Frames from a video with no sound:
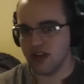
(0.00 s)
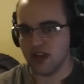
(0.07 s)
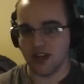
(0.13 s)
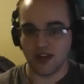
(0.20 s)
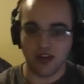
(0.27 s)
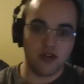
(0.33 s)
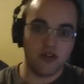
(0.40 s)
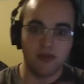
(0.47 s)

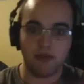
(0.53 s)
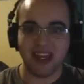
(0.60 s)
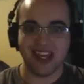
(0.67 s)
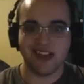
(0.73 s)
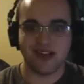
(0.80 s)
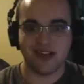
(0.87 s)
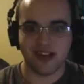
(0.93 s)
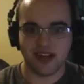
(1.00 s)
You, get, you know, the
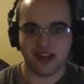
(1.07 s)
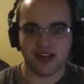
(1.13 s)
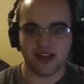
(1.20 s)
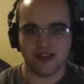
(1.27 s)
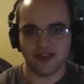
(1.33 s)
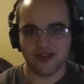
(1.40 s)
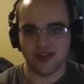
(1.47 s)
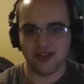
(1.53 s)
main
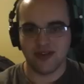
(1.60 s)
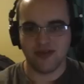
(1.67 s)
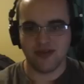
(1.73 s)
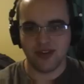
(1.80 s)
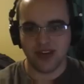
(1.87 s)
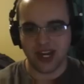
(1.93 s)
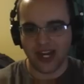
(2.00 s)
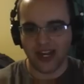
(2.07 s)
six, you know,
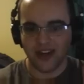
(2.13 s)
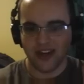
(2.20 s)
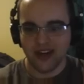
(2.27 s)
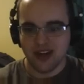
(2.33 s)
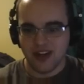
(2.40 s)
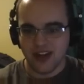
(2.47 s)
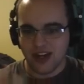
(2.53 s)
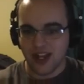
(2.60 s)
you got
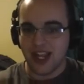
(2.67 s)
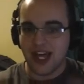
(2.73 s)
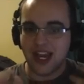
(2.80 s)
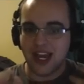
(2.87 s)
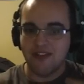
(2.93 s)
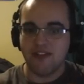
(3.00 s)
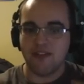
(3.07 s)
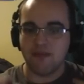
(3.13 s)
a
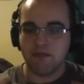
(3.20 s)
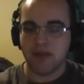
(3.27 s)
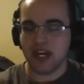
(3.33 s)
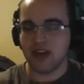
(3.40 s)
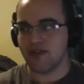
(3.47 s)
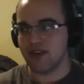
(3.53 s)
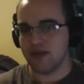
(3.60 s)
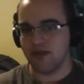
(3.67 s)
lot of the
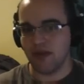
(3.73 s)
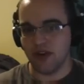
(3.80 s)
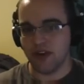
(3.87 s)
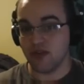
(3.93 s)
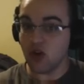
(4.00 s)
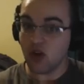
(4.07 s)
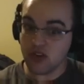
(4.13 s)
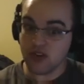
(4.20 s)
background
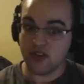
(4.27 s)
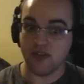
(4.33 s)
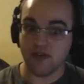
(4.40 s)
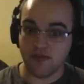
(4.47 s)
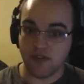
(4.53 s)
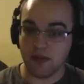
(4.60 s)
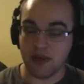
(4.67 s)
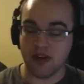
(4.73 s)
ponies are also
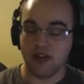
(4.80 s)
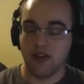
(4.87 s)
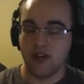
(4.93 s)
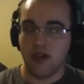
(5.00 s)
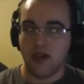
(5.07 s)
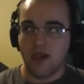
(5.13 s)
female.